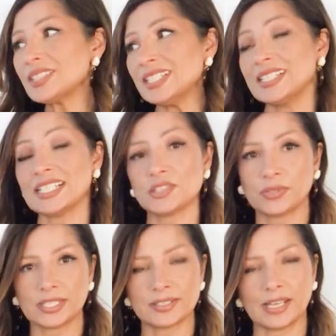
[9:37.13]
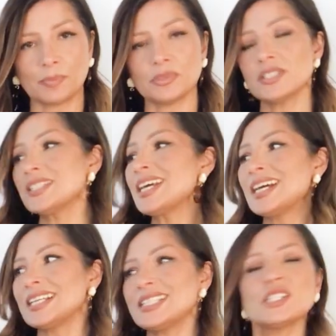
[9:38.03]
and that's when this happens.
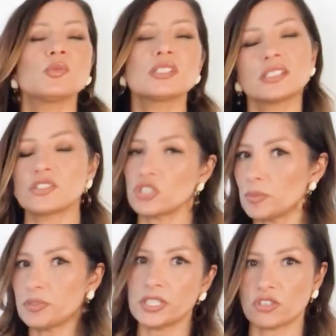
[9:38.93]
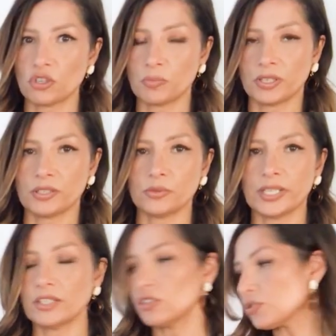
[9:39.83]
And this wasn't a cheap t-shirt, by the
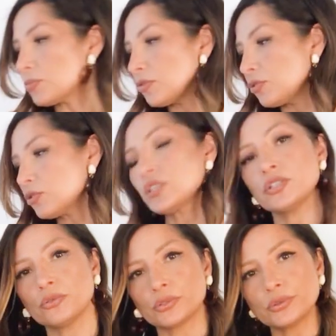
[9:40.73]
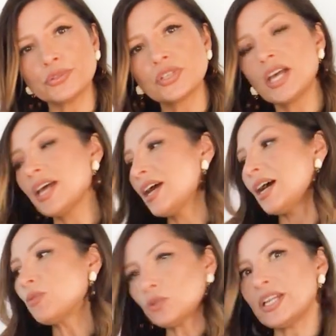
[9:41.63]
way. It cost me 40 euros. I
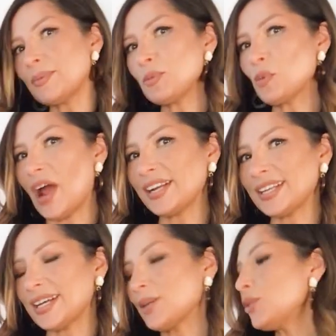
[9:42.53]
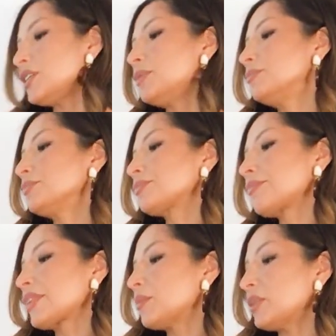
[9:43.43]
won't name the brand now,
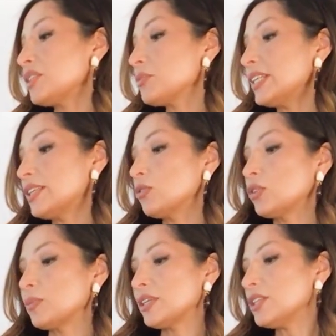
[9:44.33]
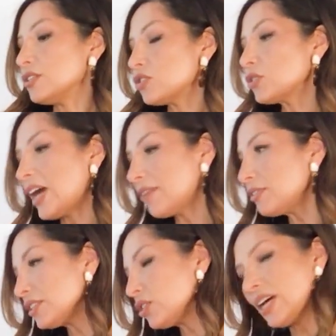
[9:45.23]
but it's really annoying. But So you
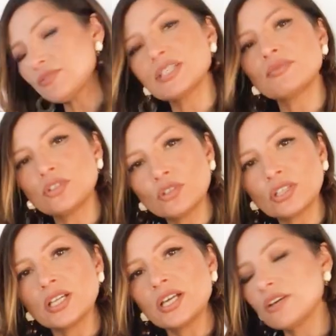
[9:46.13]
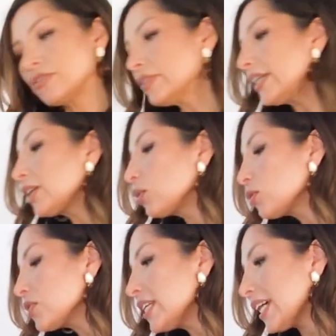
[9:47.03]
have to have a look very
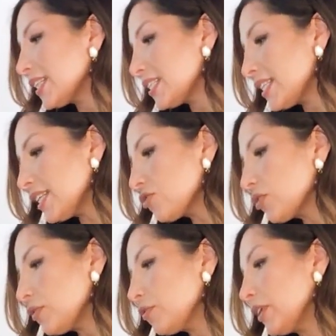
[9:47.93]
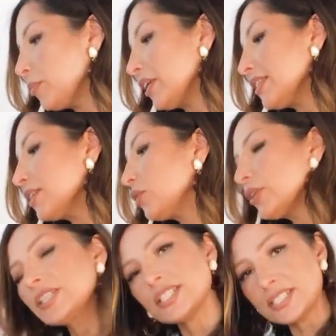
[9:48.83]
closely at the texture of the fabric. Is it going
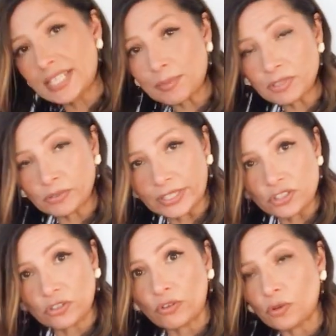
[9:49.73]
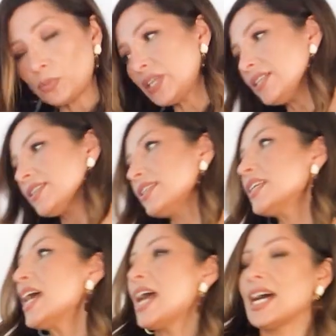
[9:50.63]
in the same direction on all
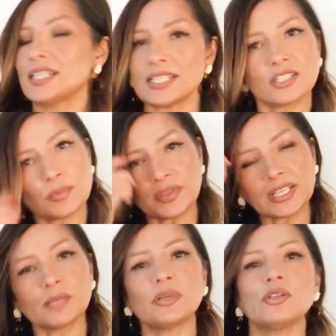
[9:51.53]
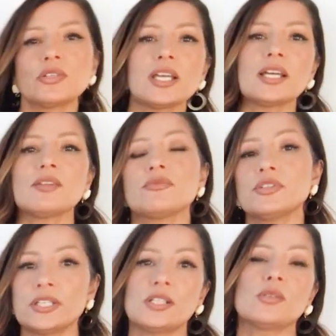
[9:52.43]
pieces? And that's something I'll be looking at
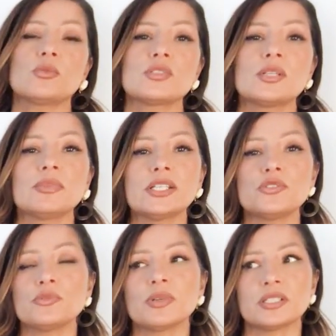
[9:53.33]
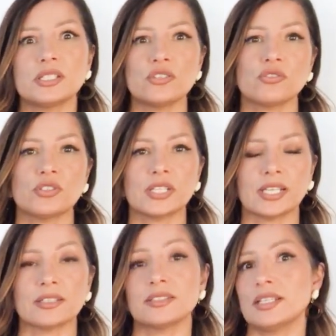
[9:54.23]
very closely when I do my t-shirt
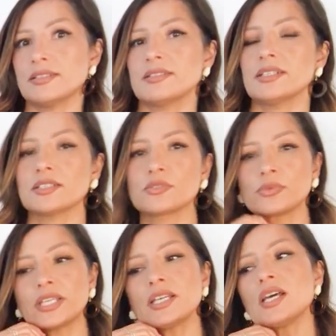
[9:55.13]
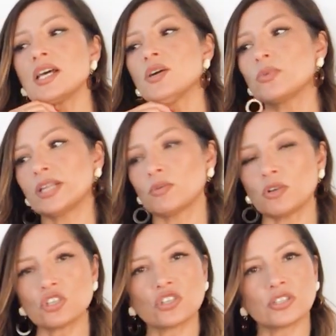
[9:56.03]
test next week. When I
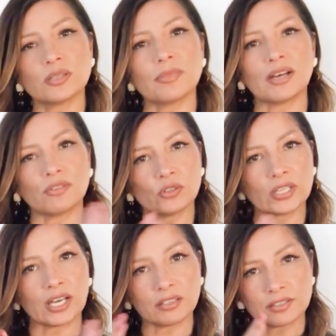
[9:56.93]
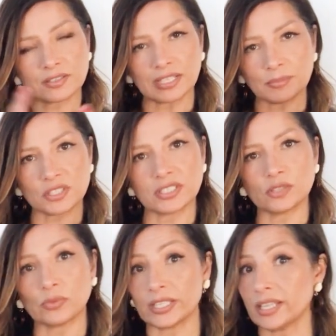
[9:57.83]
wash them, have a look, are the seams
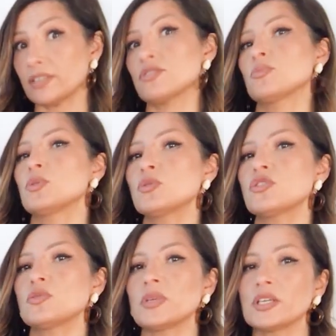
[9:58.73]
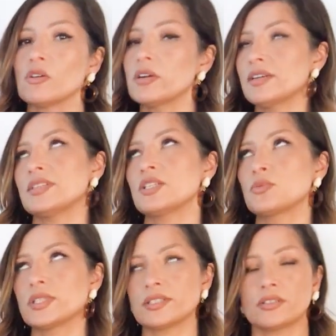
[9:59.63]
still where they are supposed to be, or have they
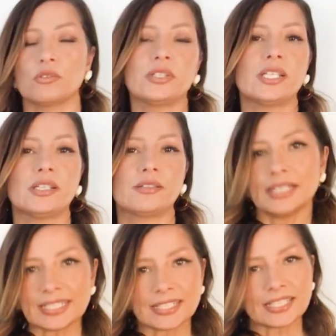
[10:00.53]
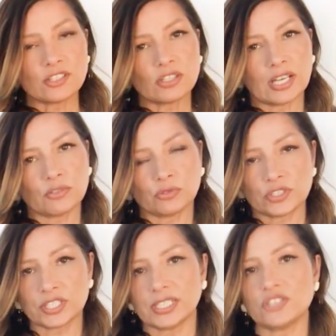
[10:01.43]
twisted already? Next thing to look out for
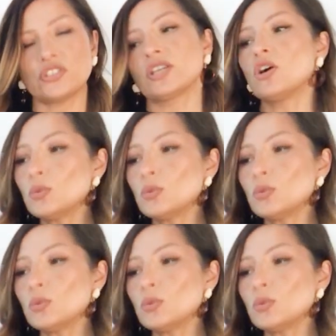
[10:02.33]
is stitching.